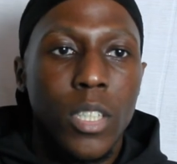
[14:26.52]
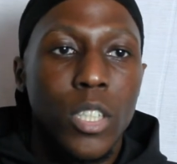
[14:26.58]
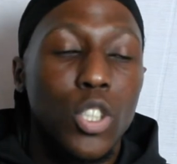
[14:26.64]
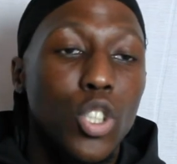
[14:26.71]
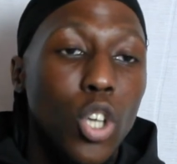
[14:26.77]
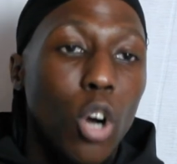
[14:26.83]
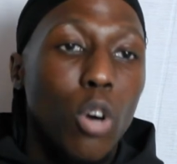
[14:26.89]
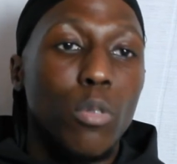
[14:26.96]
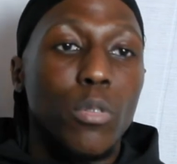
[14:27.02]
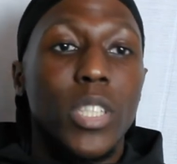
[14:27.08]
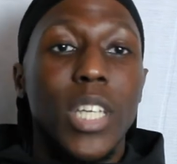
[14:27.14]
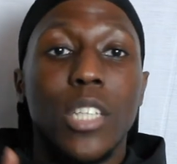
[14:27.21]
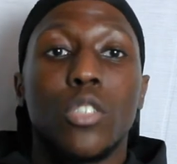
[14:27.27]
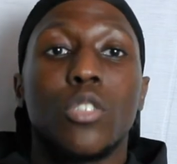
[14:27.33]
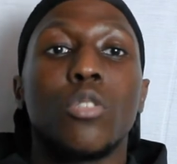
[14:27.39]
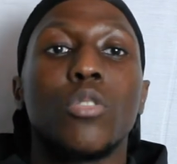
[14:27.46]
So
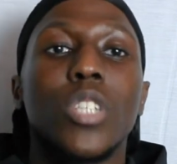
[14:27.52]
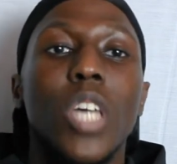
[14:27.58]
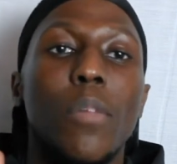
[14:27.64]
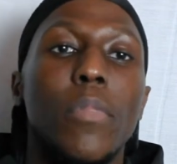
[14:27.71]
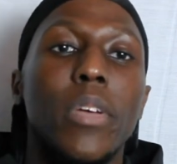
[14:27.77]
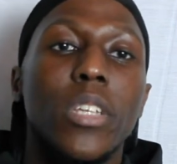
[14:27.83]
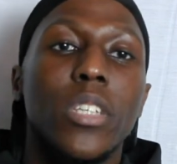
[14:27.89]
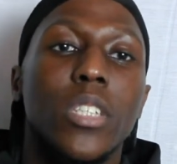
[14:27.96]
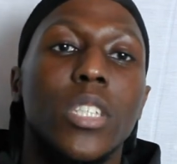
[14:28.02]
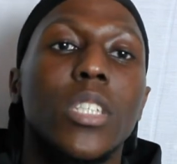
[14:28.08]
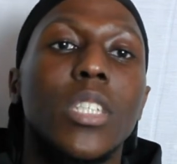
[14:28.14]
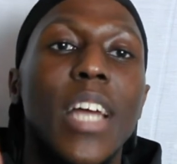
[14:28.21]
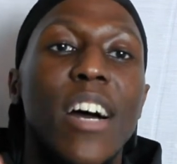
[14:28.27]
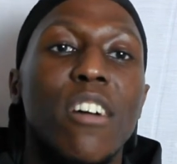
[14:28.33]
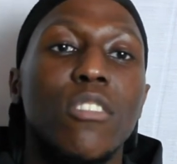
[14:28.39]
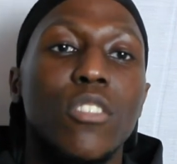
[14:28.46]
there's two sentiments
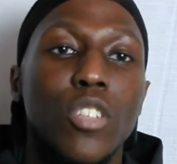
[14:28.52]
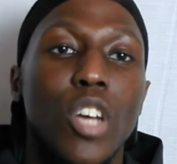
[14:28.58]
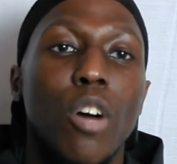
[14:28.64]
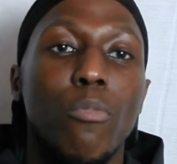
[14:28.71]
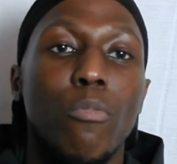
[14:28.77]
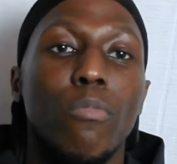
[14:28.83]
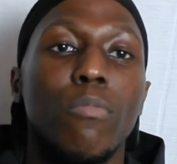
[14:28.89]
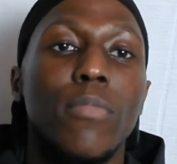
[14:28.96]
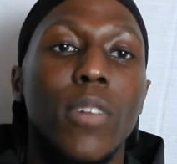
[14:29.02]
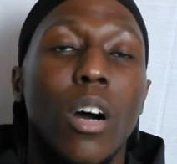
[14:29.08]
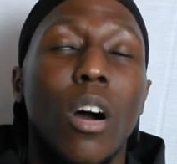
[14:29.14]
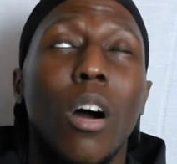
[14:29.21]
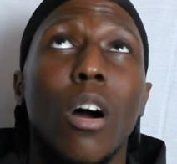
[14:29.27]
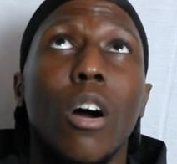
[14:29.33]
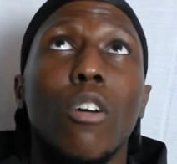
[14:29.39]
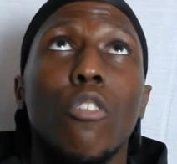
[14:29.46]
that um
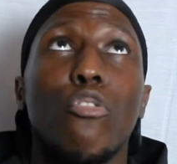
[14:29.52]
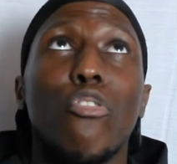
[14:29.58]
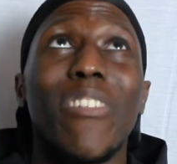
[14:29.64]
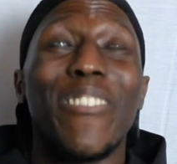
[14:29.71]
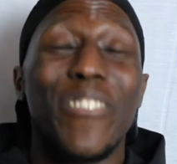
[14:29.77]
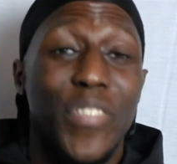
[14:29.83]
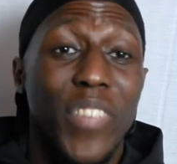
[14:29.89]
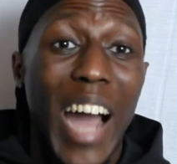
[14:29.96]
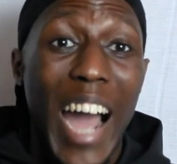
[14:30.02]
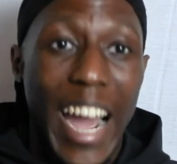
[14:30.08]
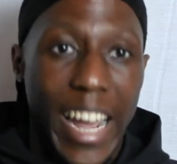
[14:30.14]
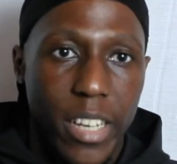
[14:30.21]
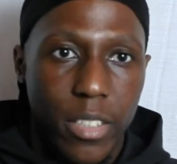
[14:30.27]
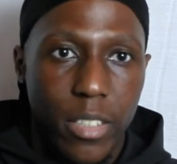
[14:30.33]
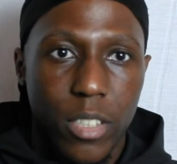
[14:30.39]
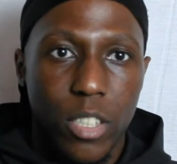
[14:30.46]
are
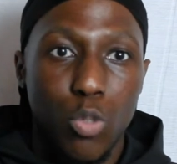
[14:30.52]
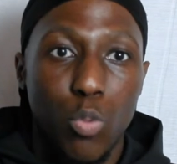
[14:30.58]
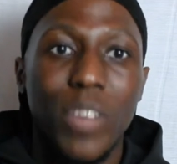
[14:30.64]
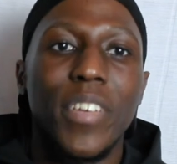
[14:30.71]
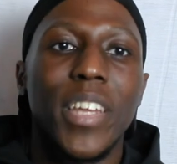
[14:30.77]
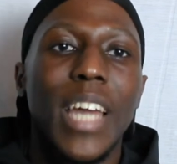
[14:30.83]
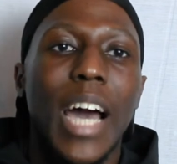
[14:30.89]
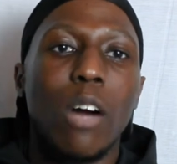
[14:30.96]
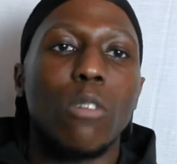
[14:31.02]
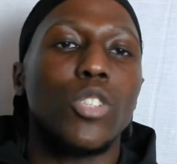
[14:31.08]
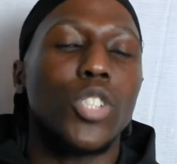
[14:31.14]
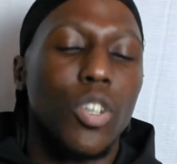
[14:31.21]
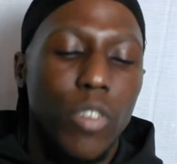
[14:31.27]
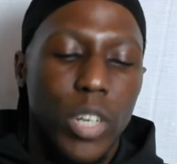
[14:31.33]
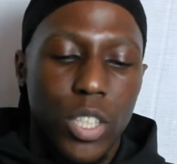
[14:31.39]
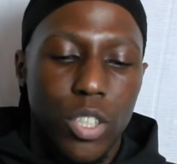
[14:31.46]
revised within our
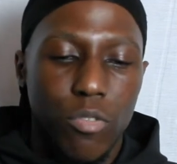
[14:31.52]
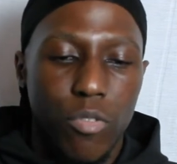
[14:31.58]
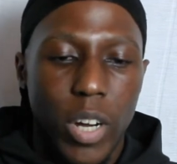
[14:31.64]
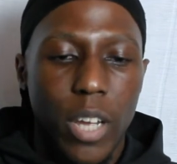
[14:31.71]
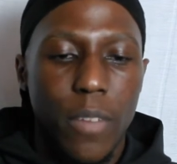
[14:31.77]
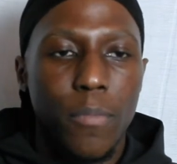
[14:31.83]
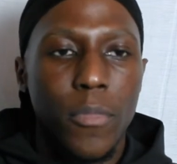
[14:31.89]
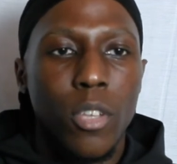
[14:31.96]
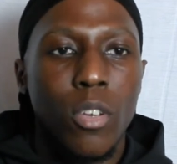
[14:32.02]
generation, right?